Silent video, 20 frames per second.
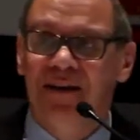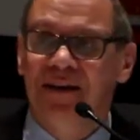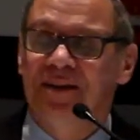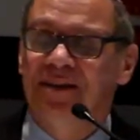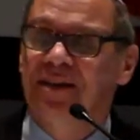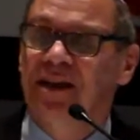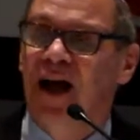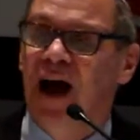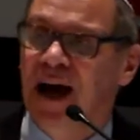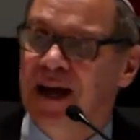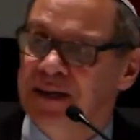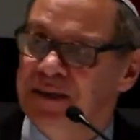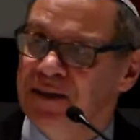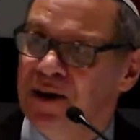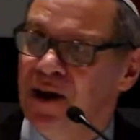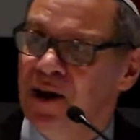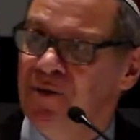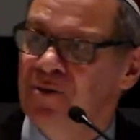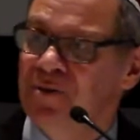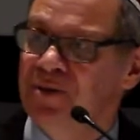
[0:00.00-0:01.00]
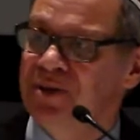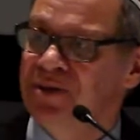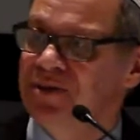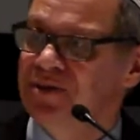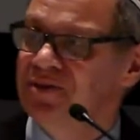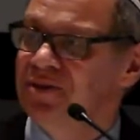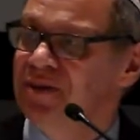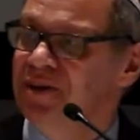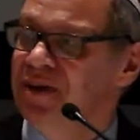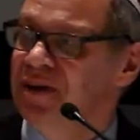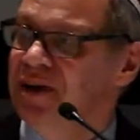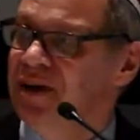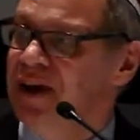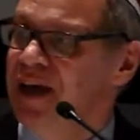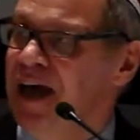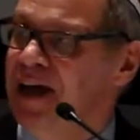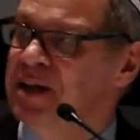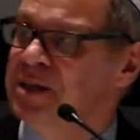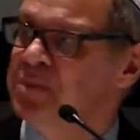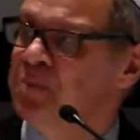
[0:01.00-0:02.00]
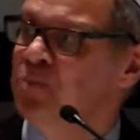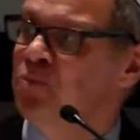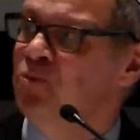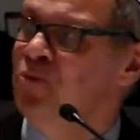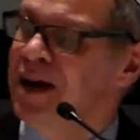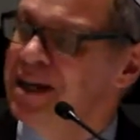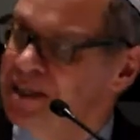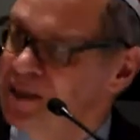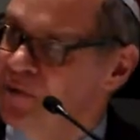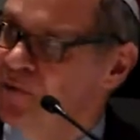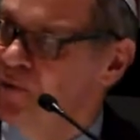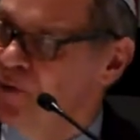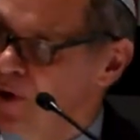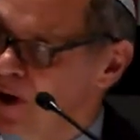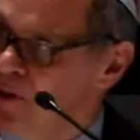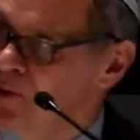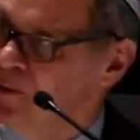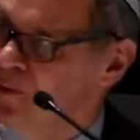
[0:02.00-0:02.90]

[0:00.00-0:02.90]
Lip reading: and is kind to others, and is present for